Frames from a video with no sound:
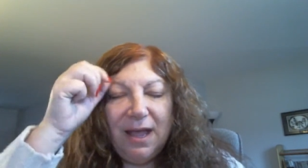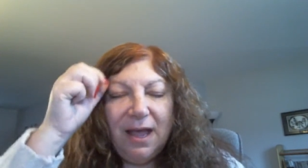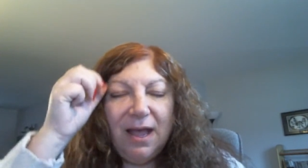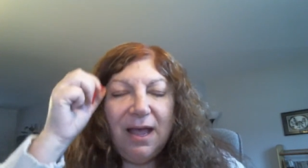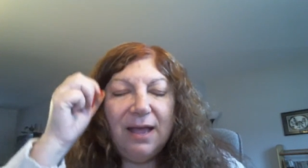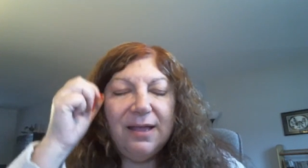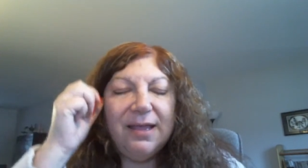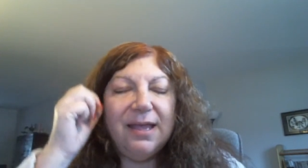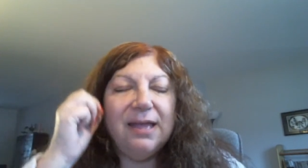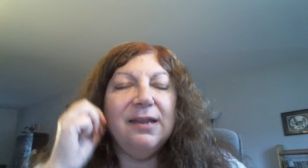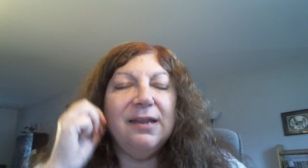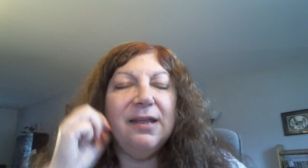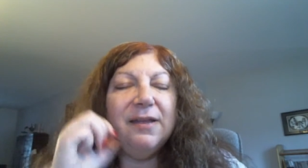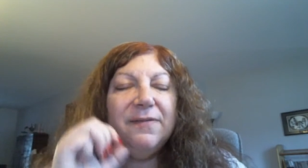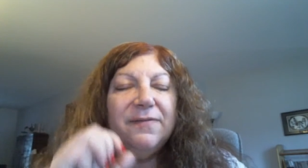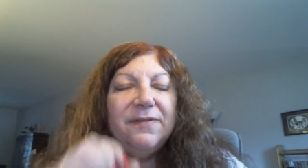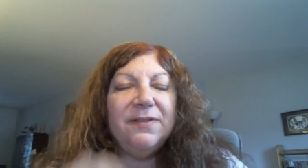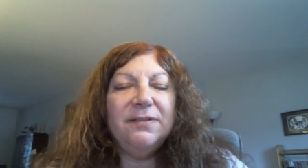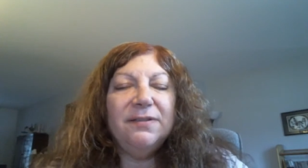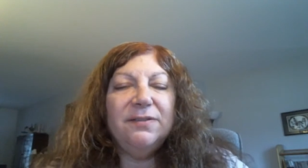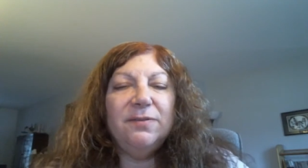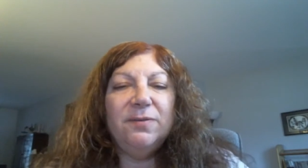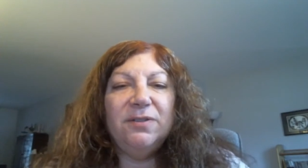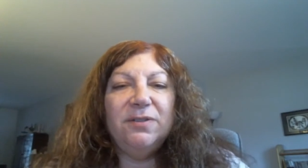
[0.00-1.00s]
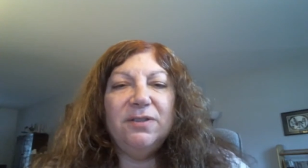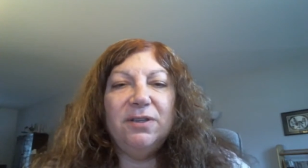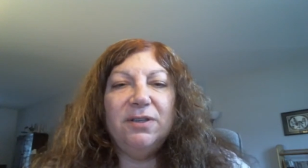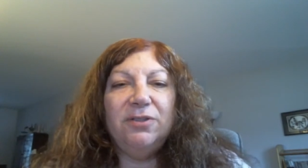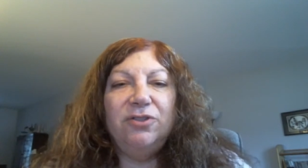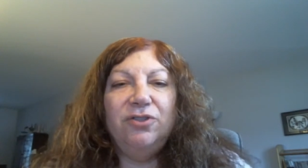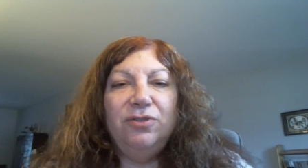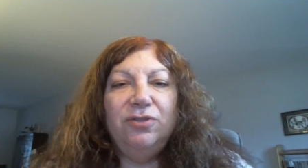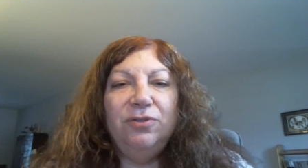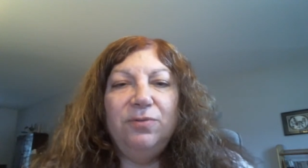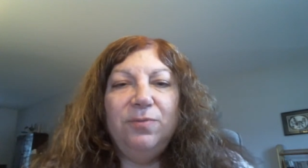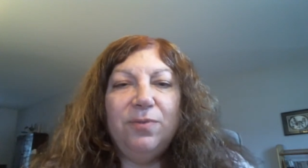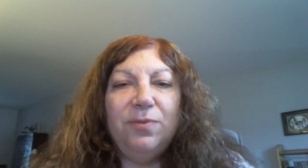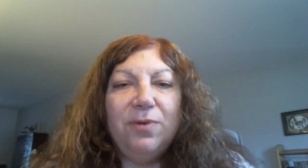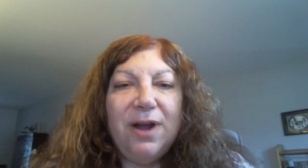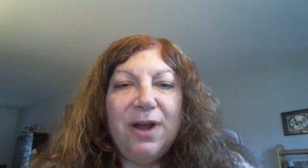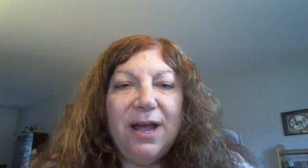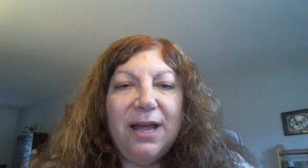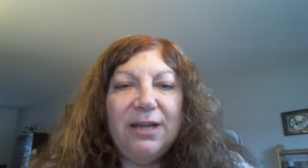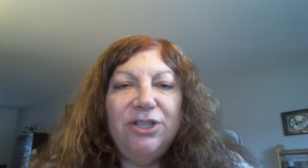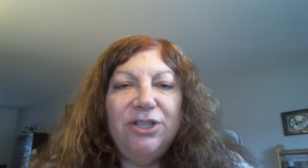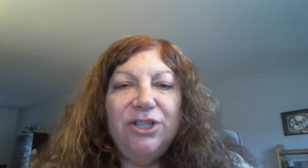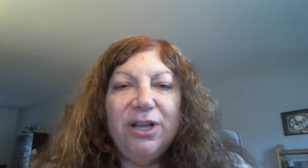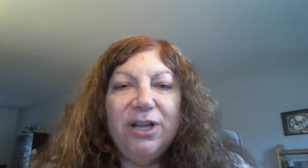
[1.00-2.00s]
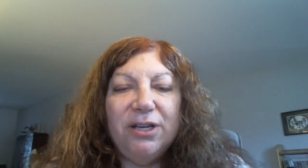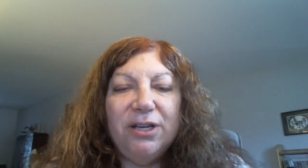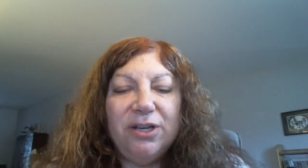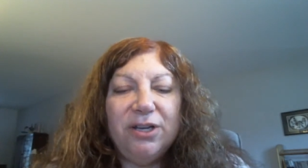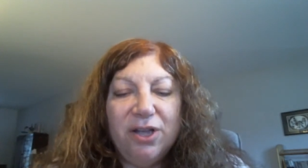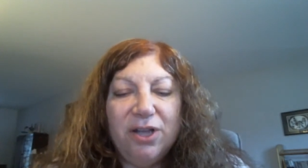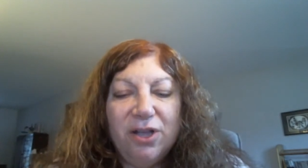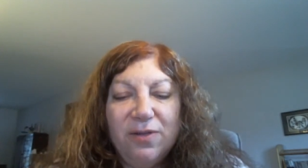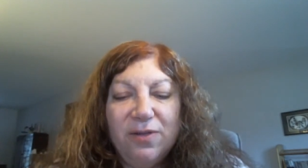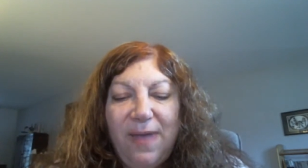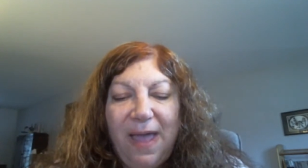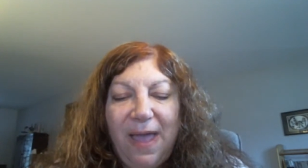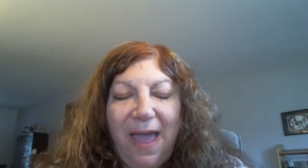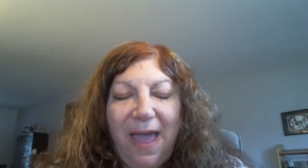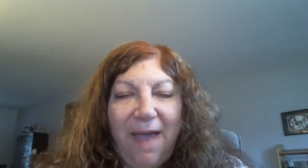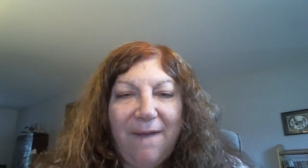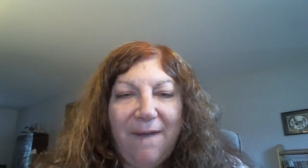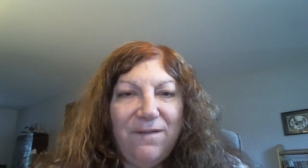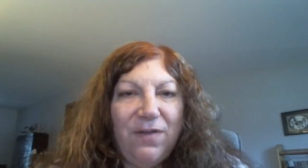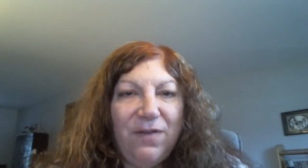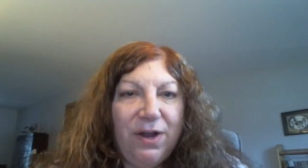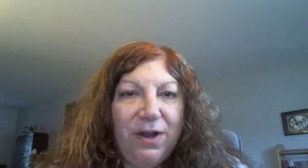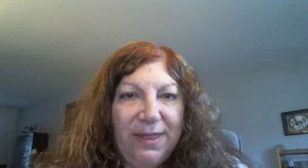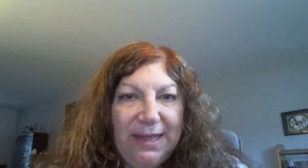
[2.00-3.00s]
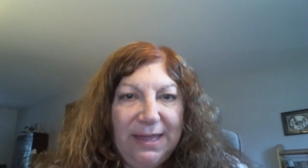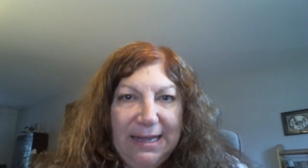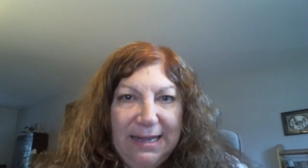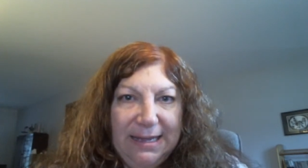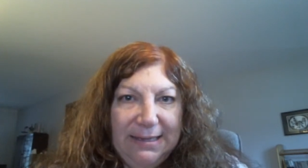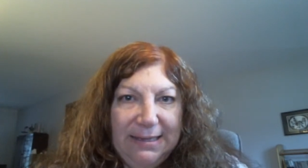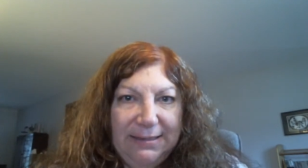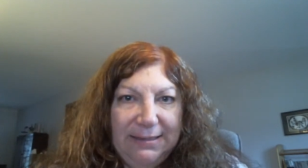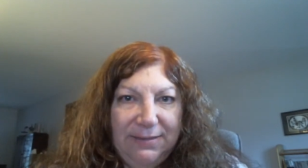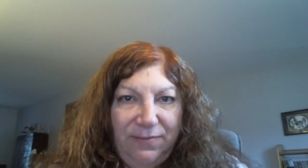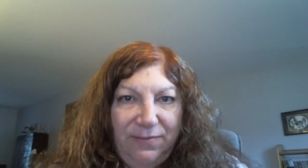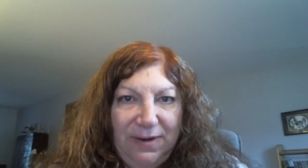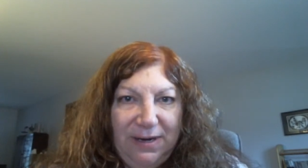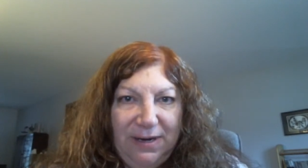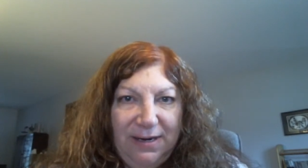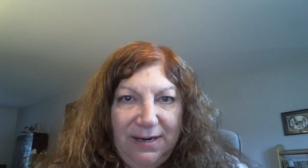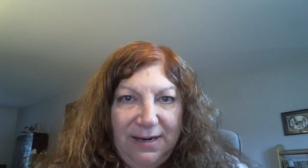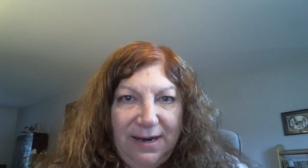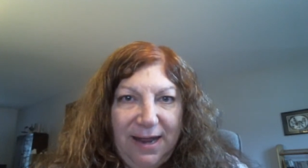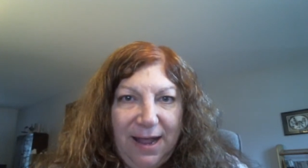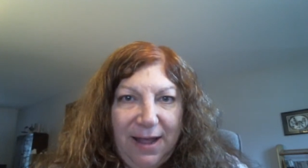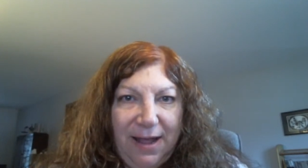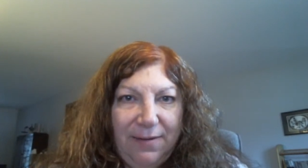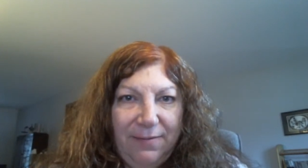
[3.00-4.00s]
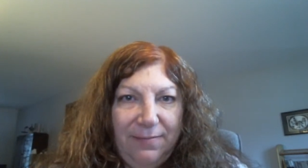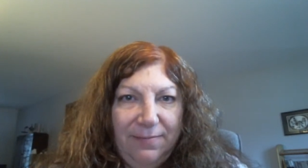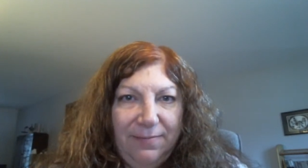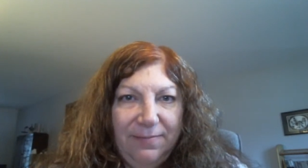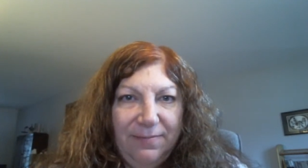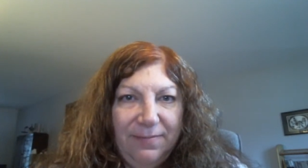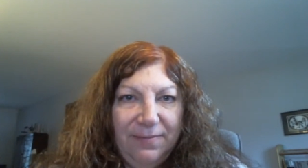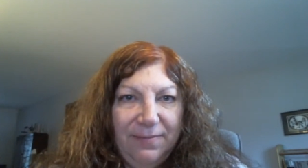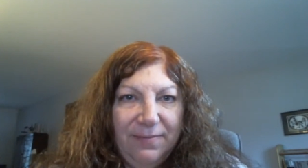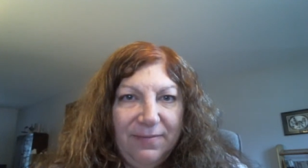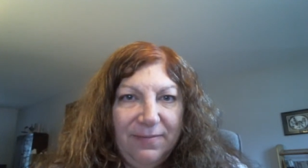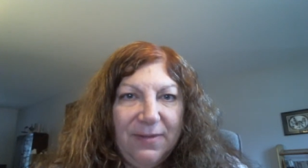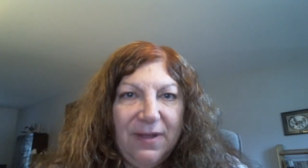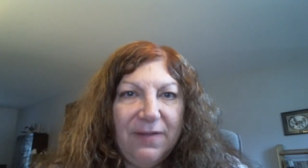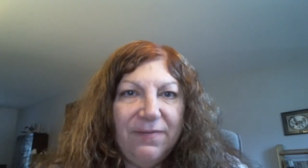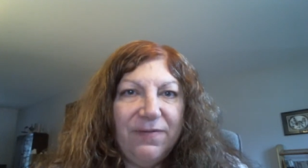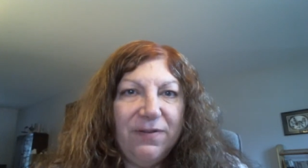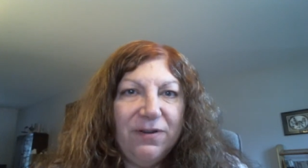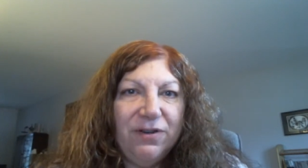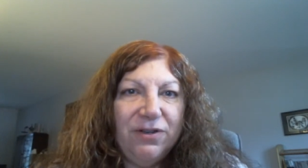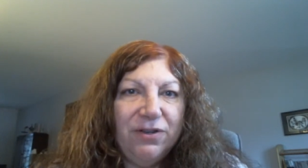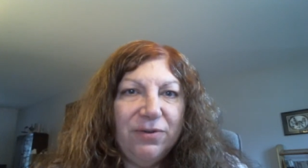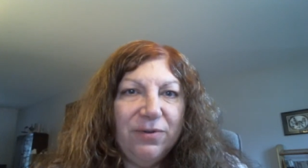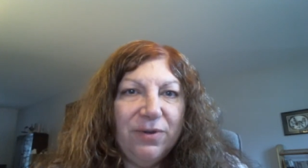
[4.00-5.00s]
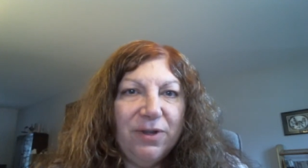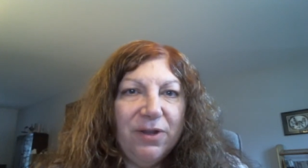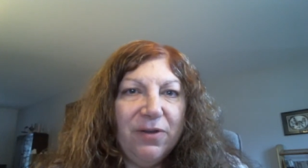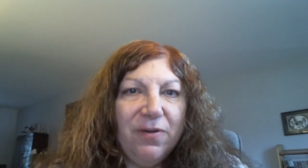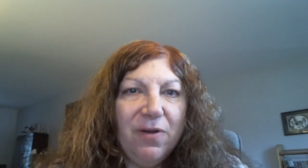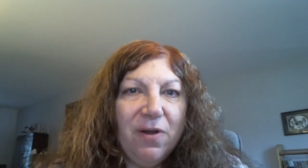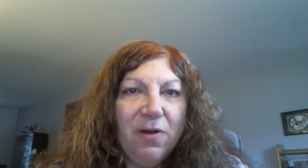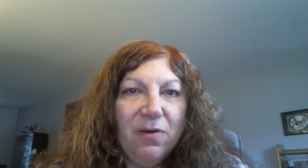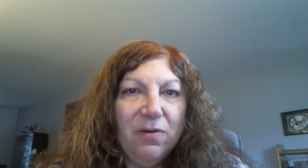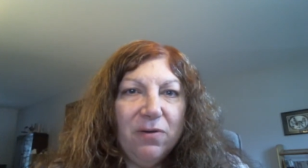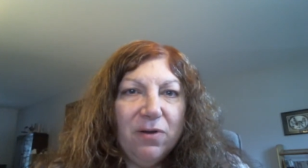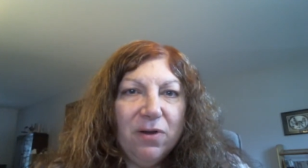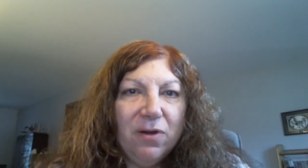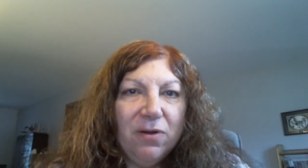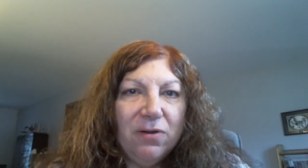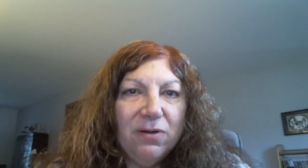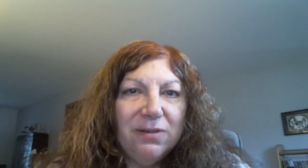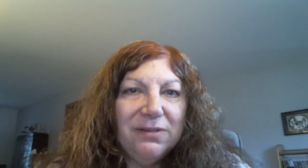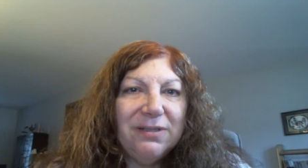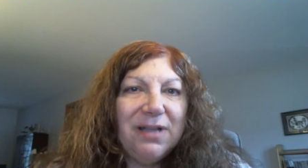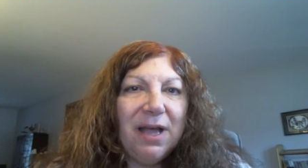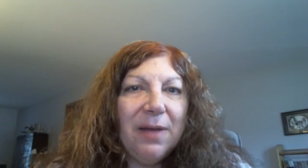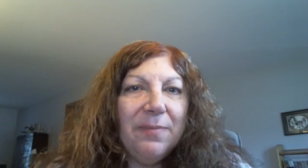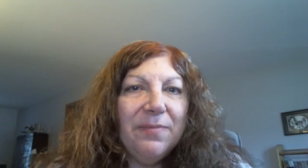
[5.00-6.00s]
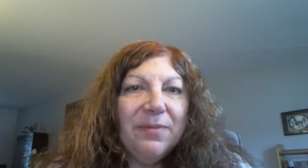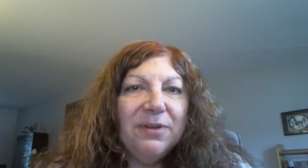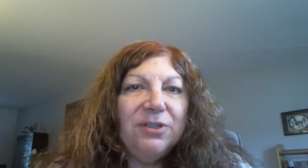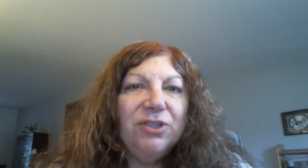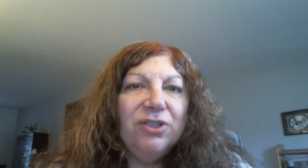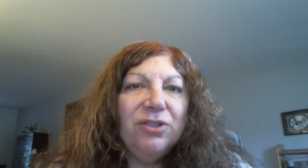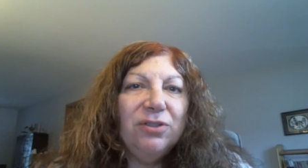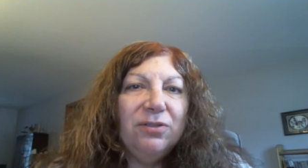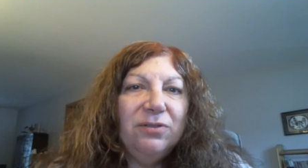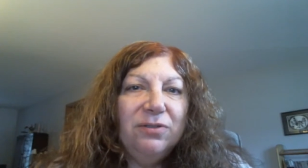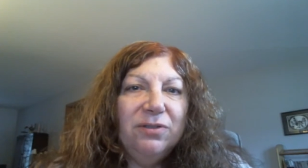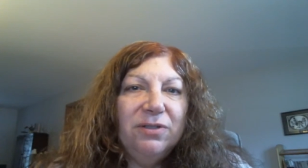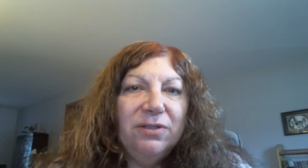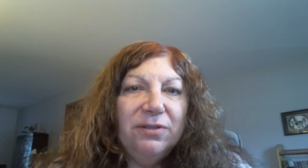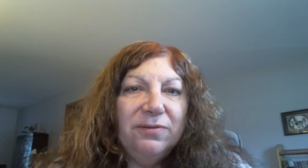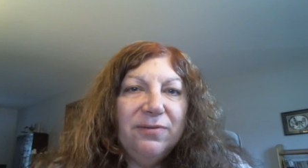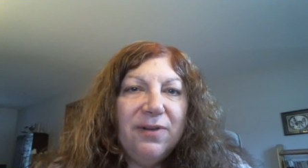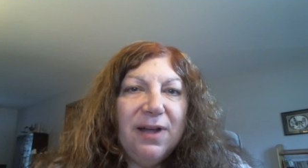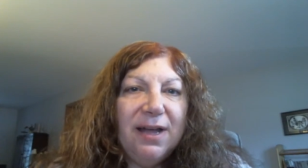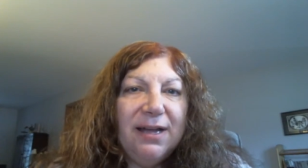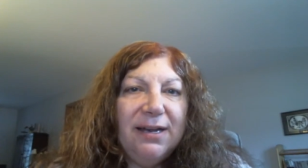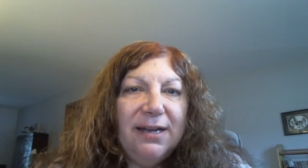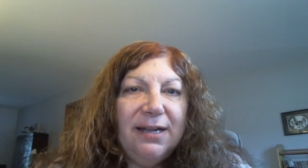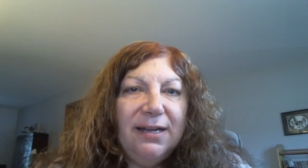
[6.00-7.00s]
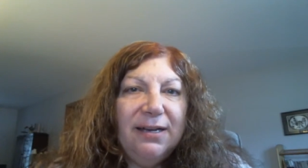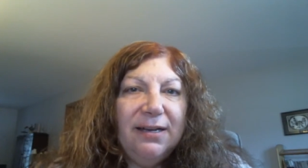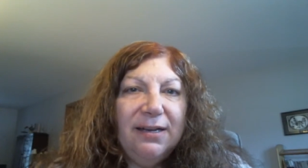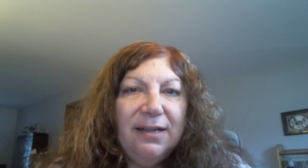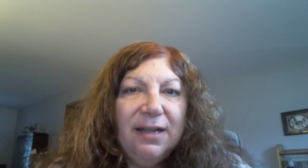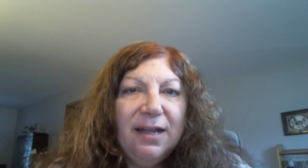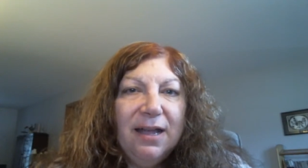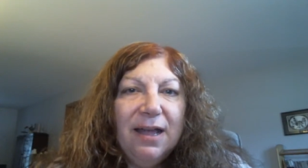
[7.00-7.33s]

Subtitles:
Again, if this was a true project, everything gets written down. If you're doing your own goals, I'm much looser on it.